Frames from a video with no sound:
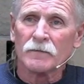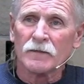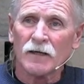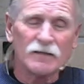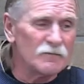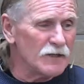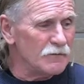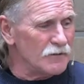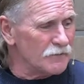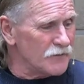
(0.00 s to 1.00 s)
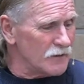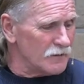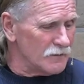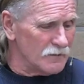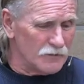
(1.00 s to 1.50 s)
And then maybe you're thinking,
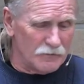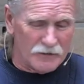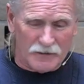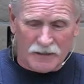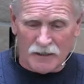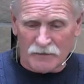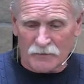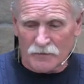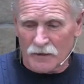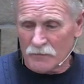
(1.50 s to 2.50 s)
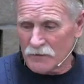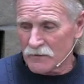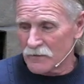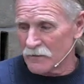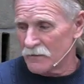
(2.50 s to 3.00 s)
oh, maybe I can't do that
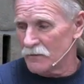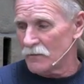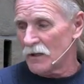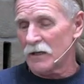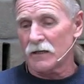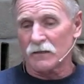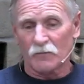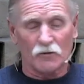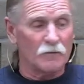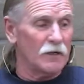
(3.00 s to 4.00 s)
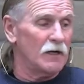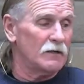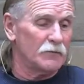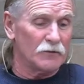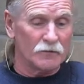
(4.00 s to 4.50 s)
because look at who I am. Who am I to
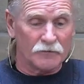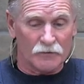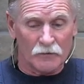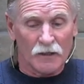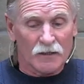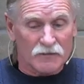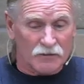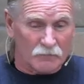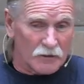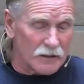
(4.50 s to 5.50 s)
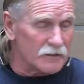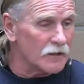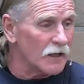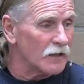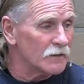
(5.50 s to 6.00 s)
be able to do something like
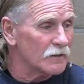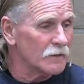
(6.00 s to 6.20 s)
that?